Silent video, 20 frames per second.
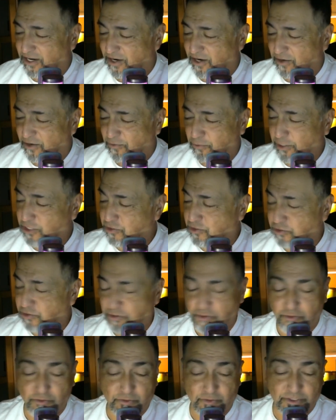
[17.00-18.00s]
read
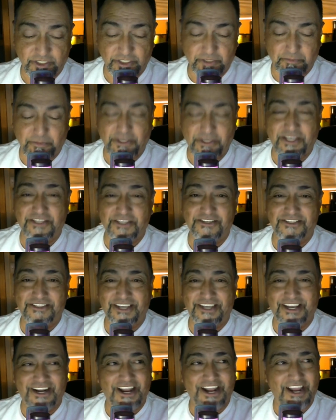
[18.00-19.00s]
you the speech
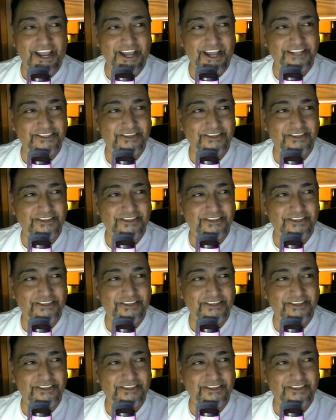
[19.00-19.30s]
that I had